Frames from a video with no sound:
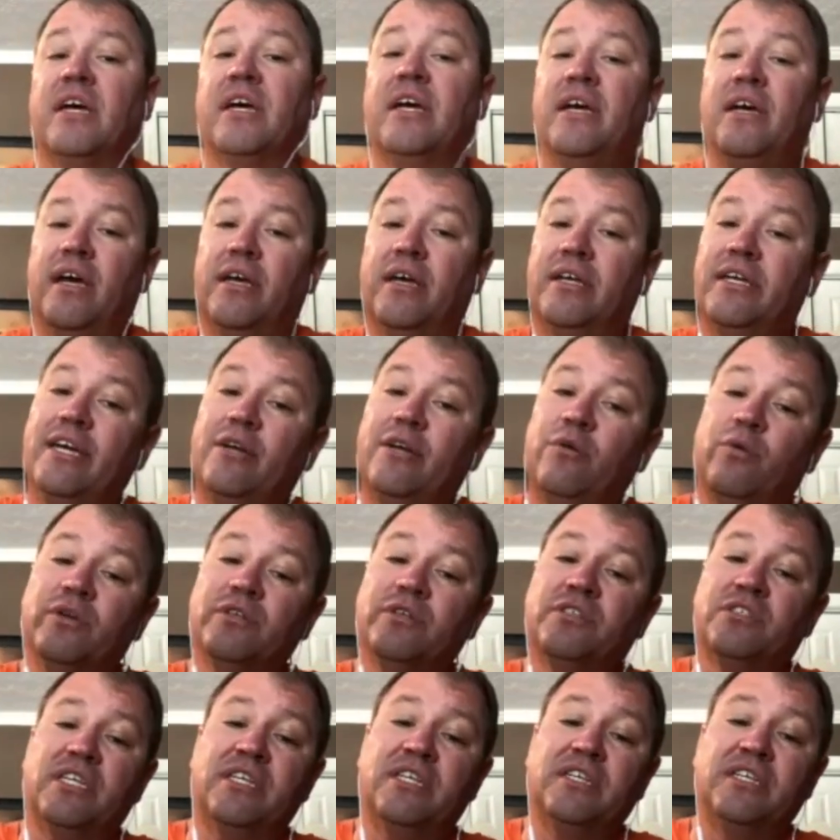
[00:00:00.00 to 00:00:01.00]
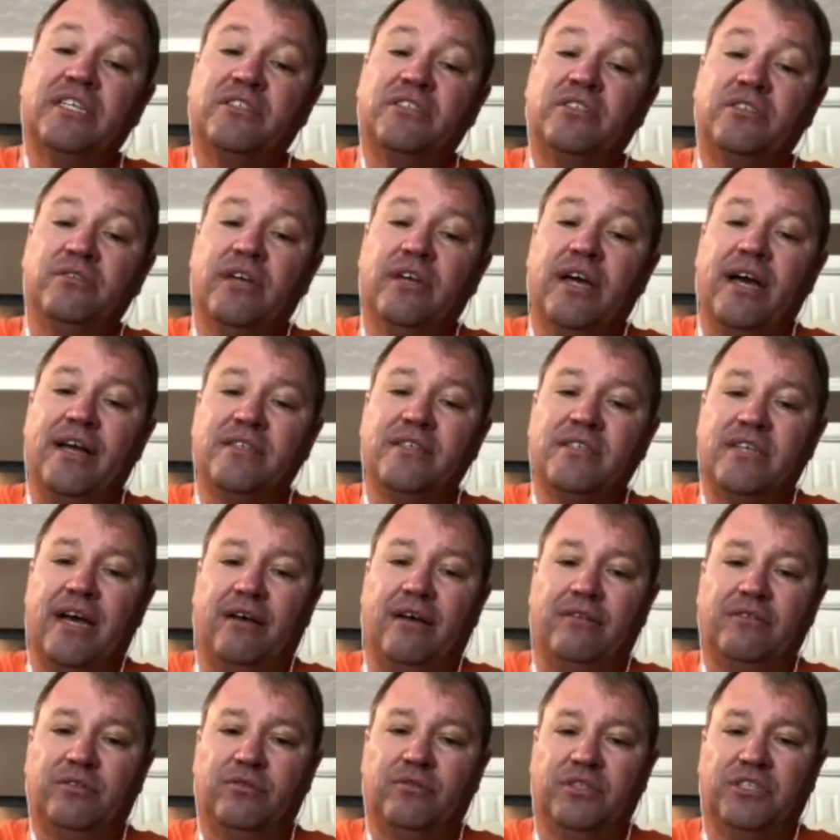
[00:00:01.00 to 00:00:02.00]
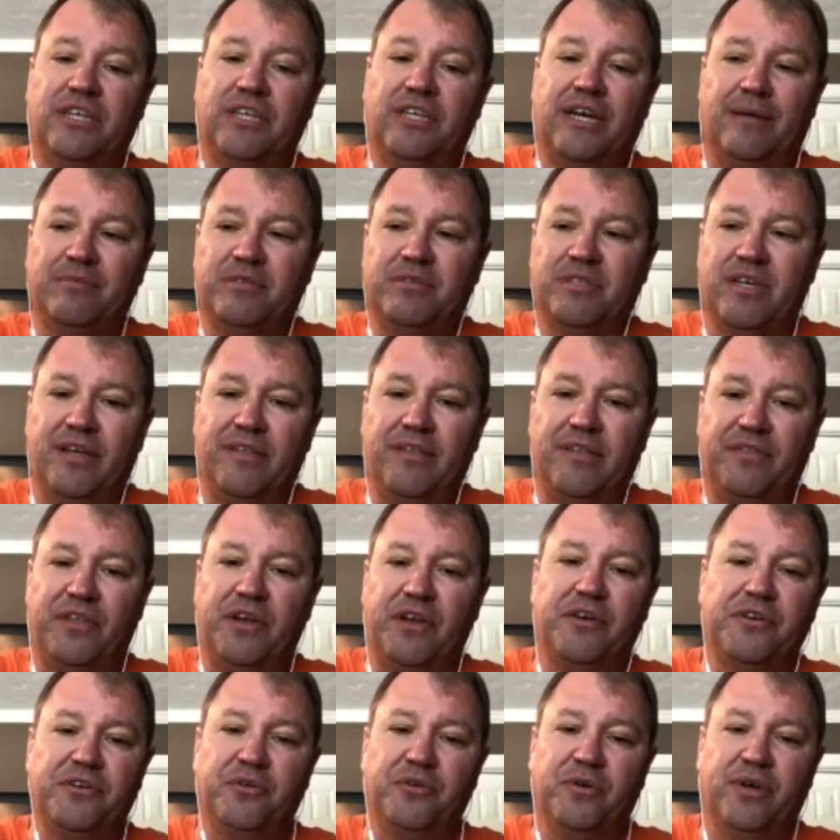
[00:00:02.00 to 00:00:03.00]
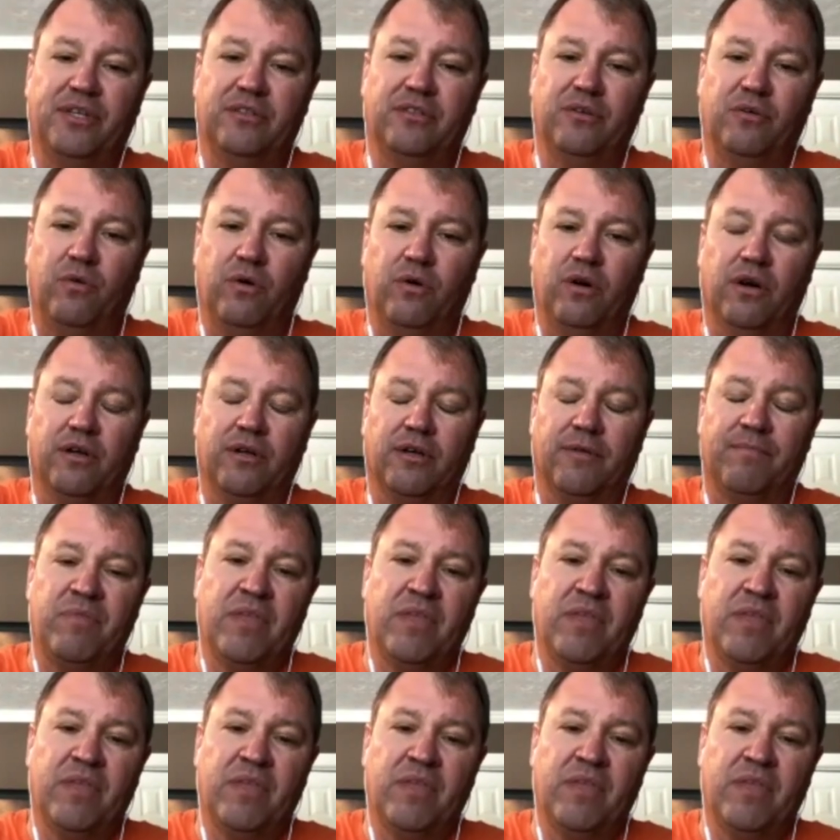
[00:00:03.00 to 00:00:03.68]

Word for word: Again, we're sending two guys out to a job site, they're doing the work.